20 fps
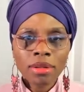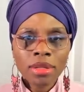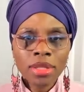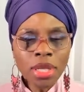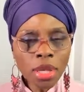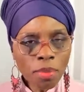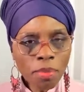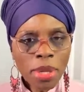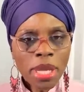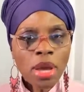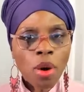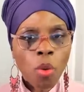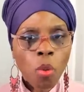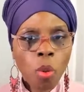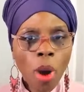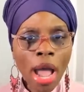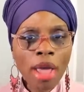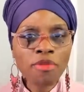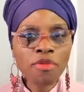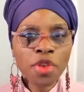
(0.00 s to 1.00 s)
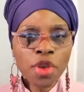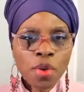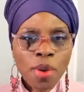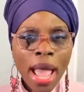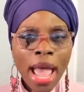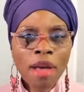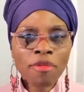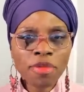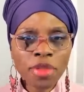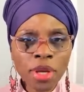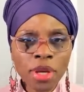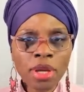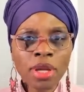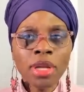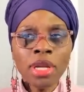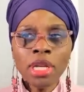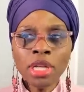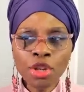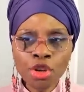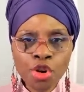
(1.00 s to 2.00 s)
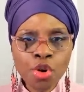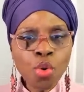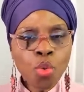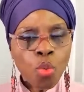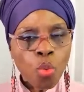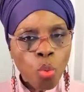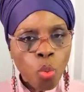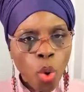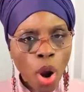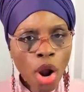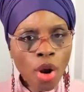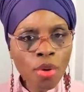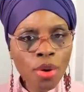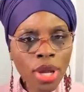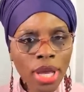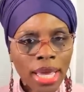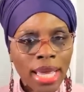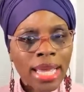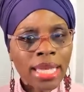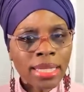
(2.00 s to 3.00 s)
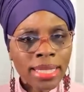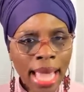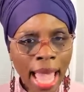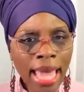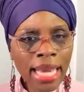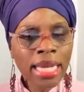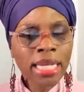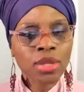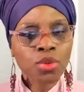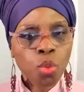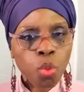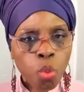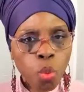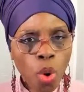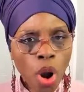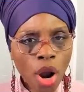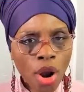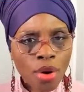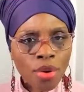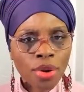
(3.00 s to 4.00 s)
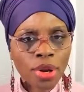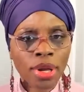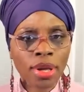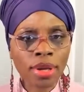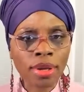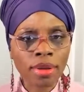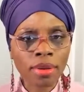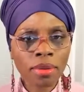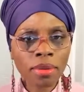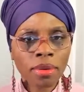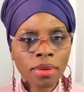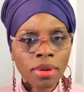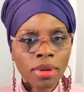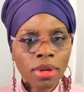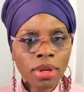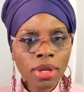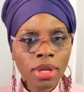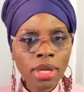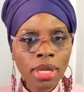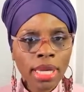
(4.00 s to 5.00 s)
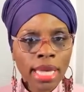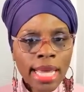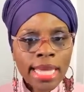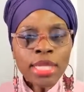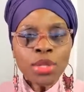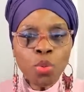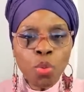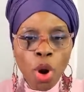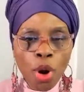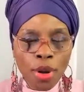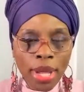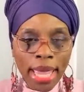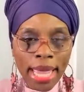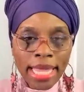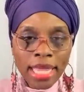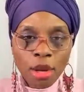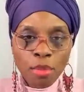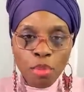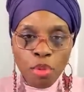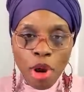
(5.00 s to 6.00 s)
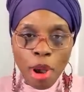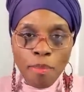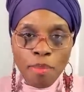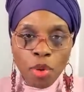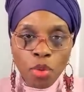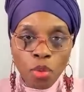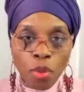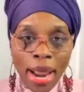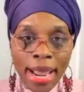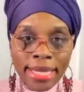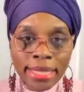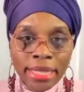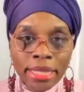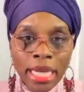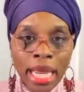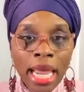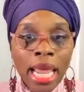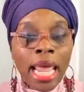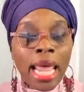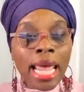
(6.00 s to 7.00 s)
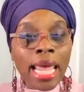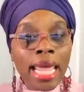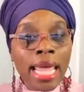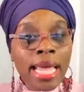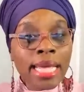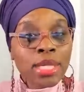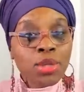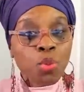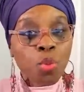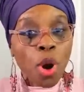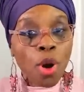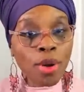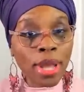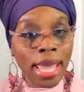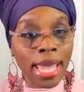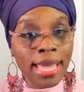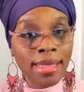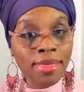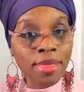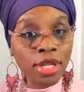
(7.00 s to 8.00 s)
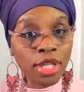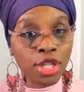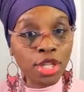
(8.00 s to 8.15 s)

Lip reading: to be a wife. You have to do work. If that is work, It's work in the preparation. It's work in the